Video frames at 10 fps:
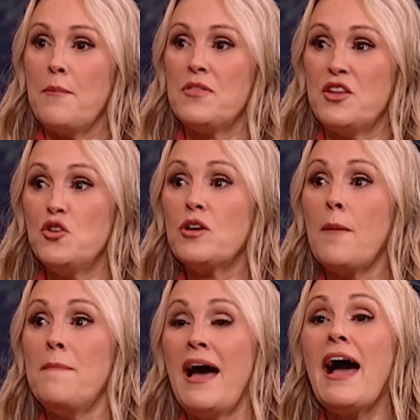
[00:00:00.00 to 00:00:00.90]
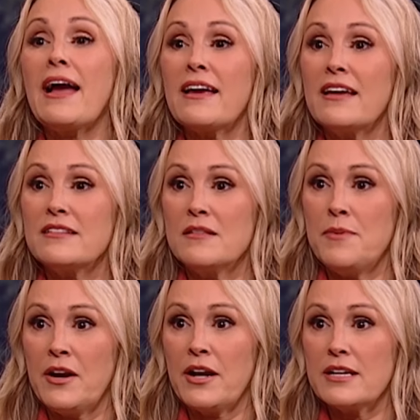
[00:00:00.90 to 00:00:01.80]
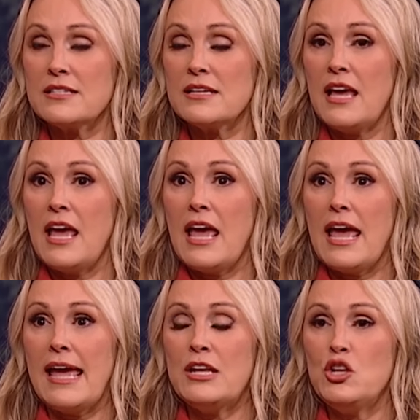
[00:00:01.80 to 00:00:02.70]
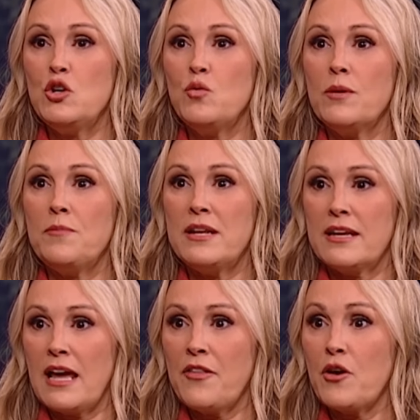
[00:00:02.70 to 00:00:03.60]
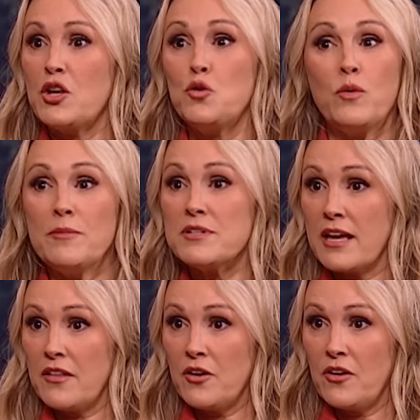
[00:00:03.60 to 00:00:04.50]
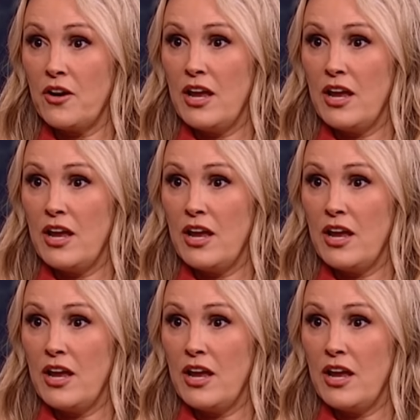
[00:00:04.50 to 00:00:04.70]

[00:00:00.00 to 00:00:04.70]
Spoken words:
But then you'd come back to the barracks, and you would be together, and you'd weep together. Mm.